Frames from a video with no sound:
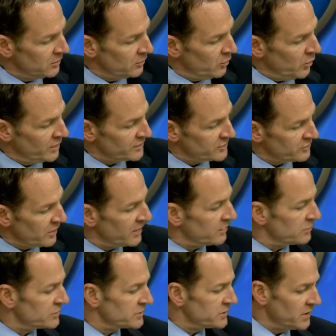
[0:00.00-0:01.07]
what
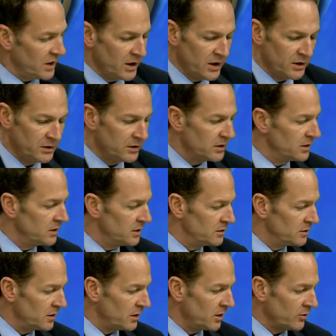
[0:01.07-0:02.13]
Stryker said in
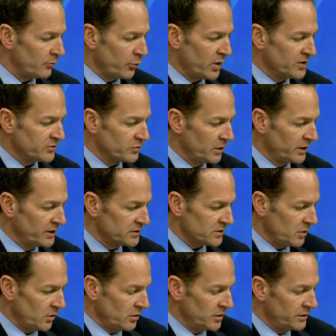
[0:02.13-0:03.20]
their press release
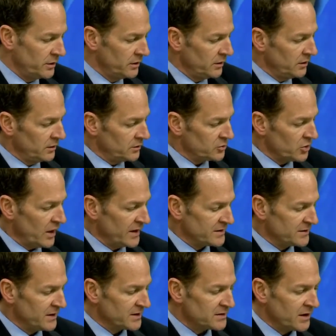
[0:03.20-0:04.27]
on July 6th.